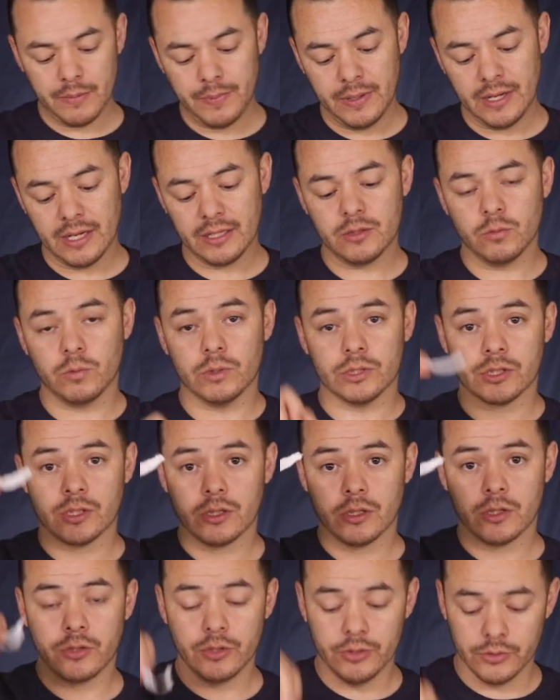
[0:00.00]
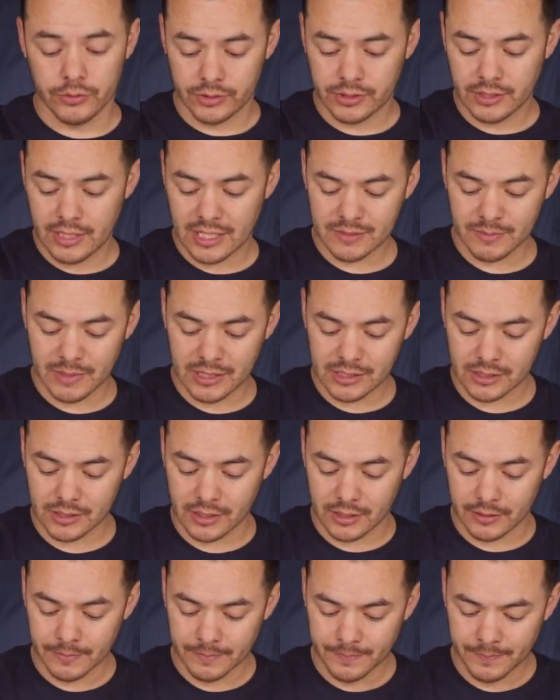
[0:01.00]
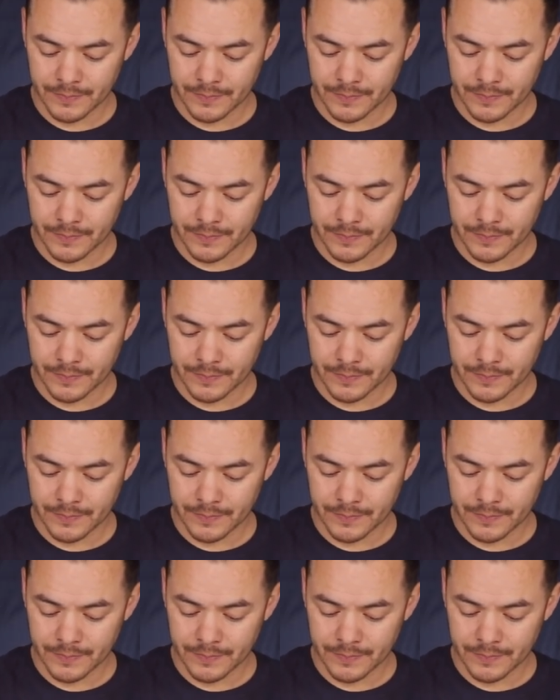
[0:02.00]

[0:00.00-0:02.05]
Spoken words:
picked was Cruz. That's my son.